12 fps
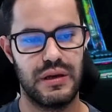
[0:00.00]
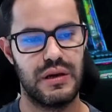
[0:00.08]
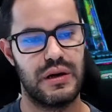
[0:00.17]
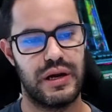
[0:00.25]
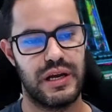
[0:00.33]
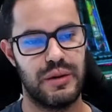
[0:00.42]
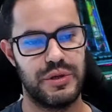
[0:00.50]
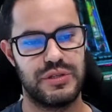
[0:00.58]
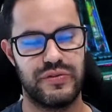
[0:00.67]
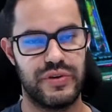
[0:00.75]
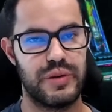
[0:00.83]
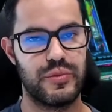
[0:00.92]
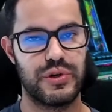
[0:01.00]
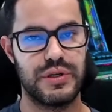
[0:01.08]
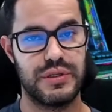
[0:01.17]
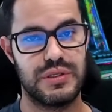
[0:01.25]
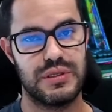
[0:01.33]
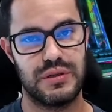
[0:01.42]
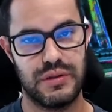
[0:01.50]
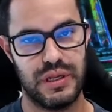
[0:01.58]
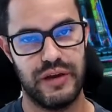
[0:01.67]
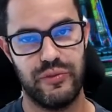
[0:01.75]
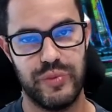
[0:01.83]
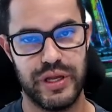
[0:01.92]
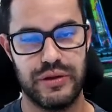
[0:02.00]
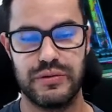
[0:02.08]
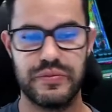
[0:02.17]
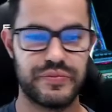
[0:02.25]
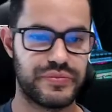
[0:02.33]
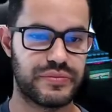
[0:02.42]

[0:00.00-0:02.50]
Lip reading: I come into frameworks on the left menu,